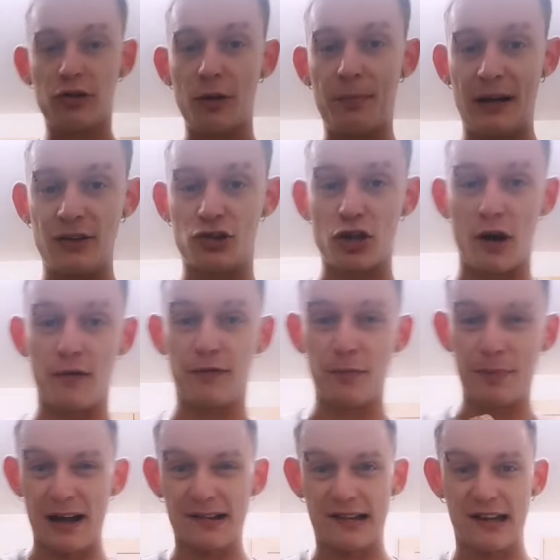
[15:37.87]
granules, a
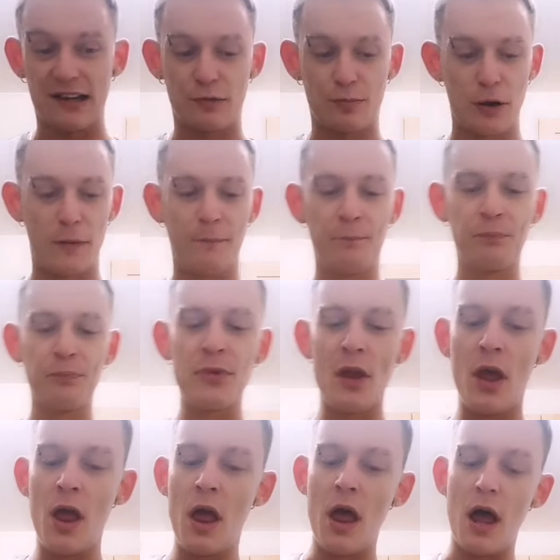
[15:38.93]
pinch of, about a
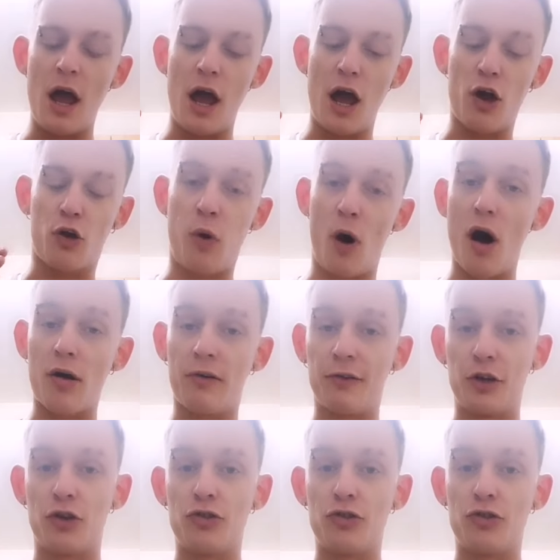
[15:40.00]
teaspoon, a